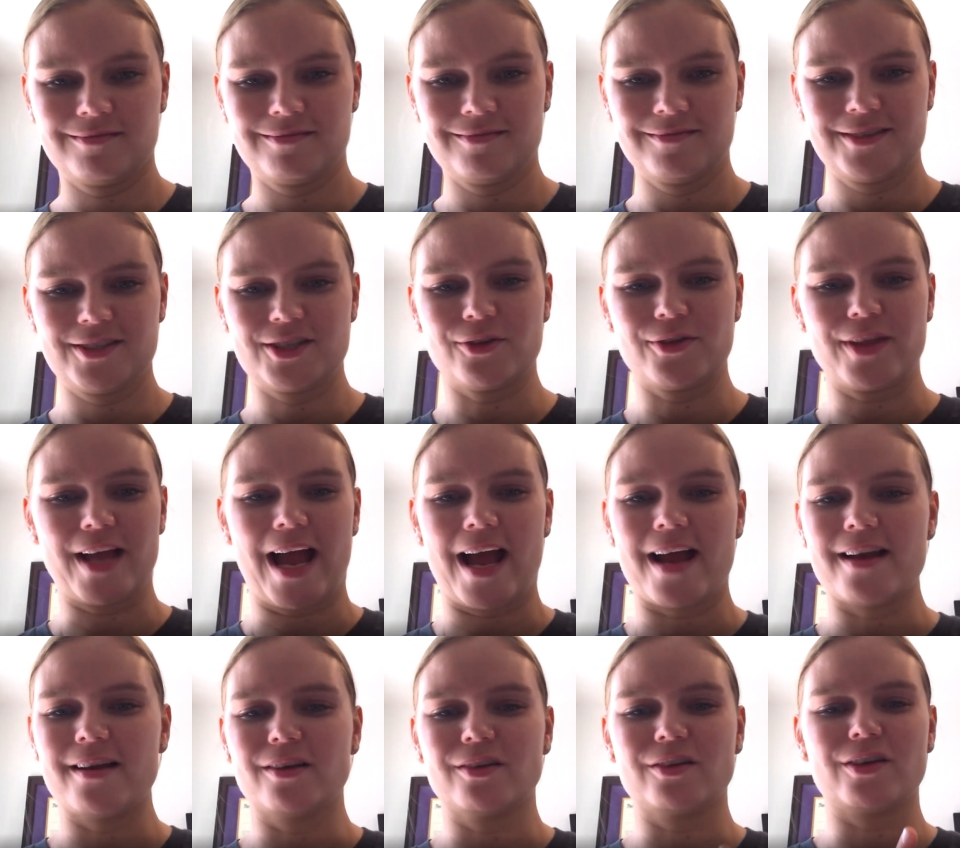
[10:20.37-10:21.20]
So
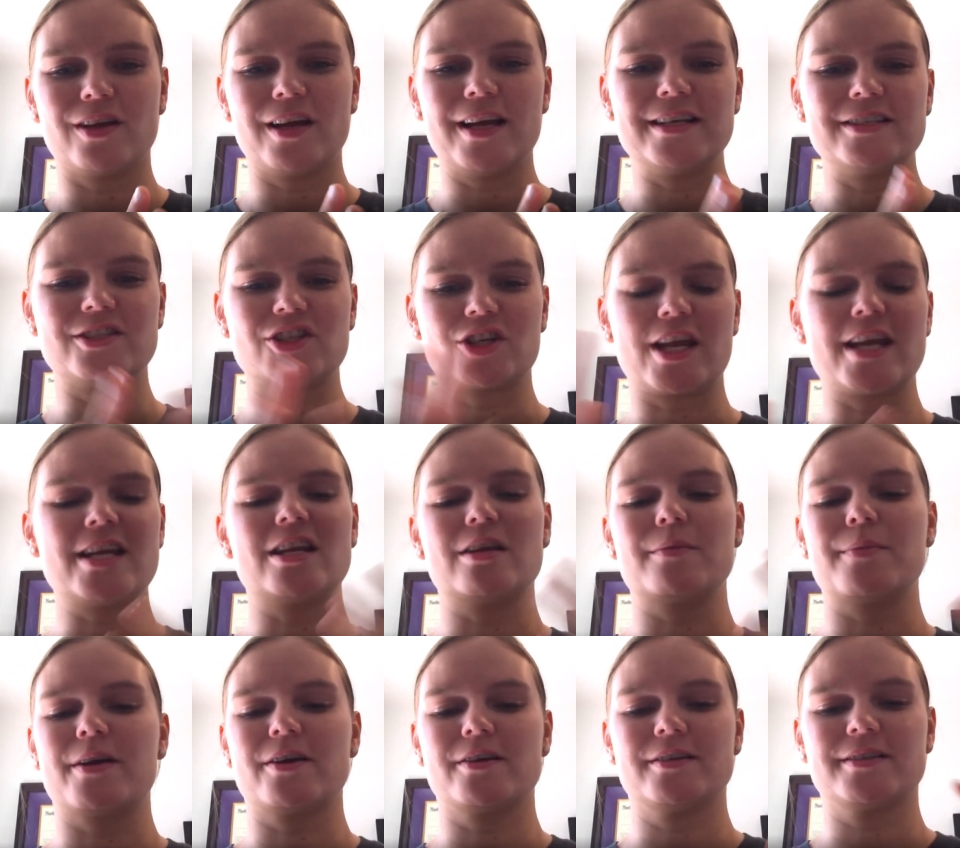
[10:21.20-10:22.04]
that
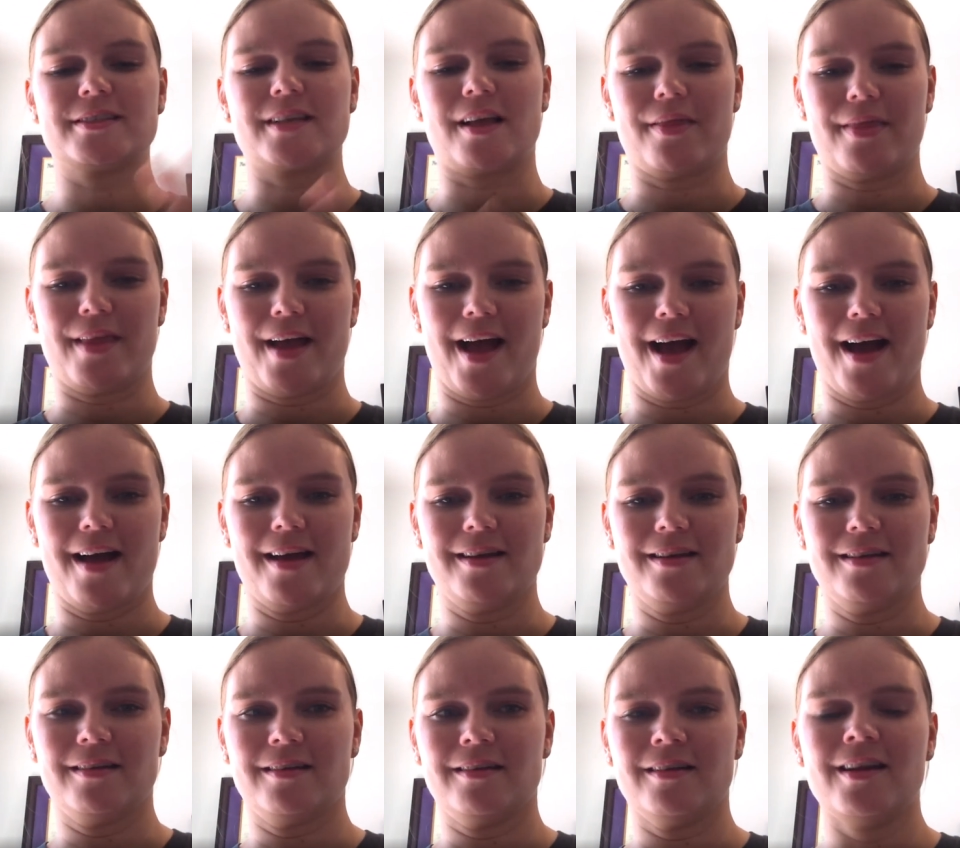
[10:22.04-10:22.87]
educating parents on that,
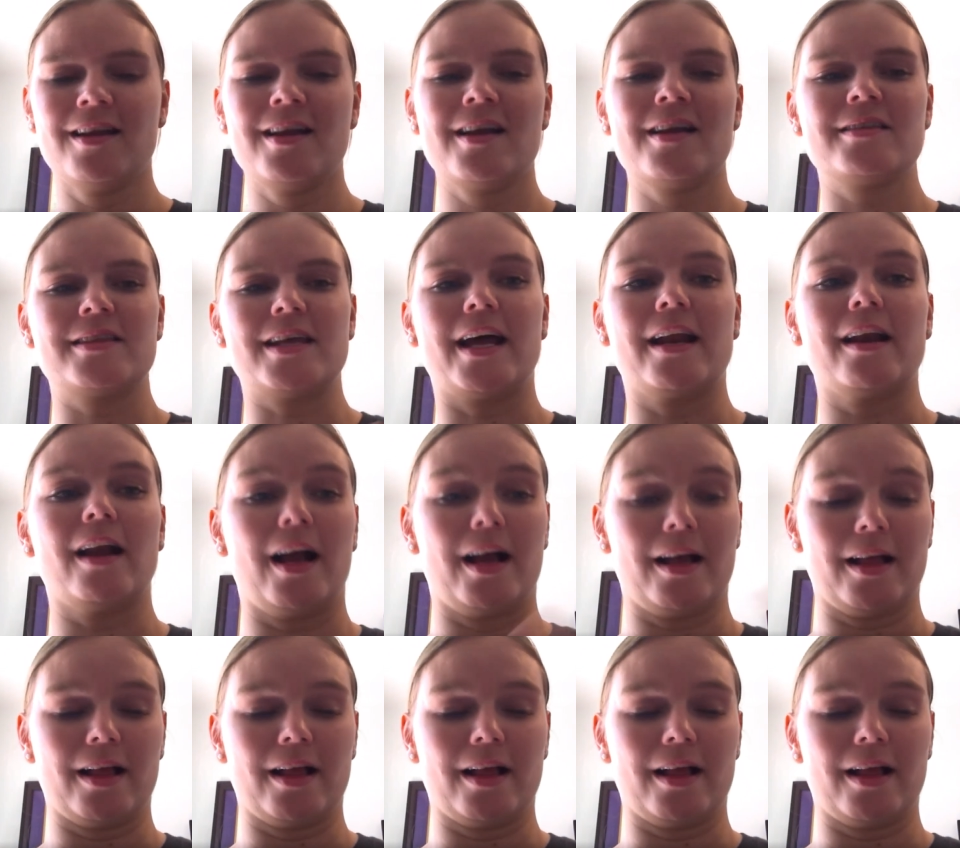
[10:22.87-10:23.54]
and that,